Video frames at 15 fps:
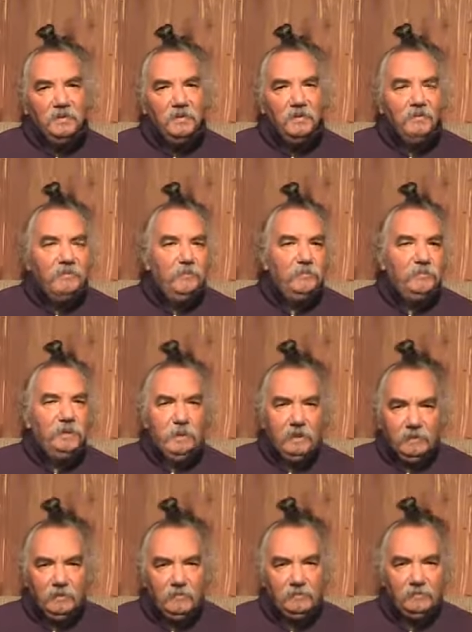living
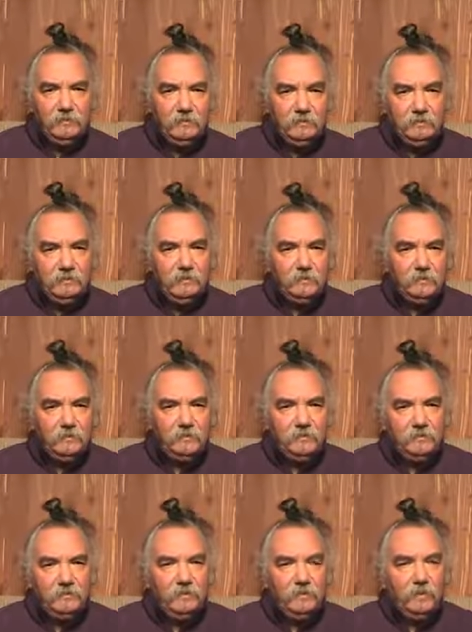being, this
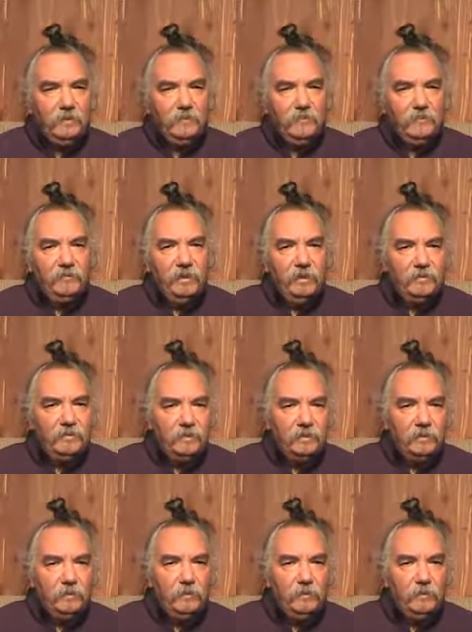wonder of nature,
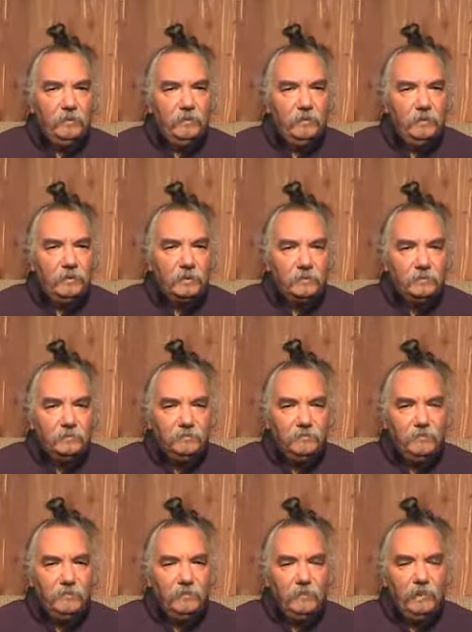it's a miracle,
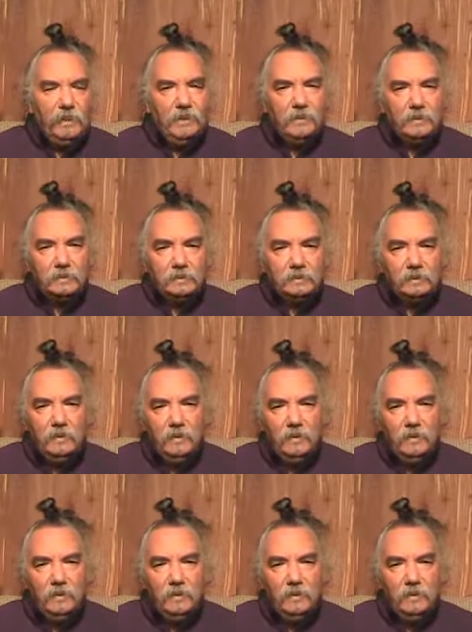miraculous.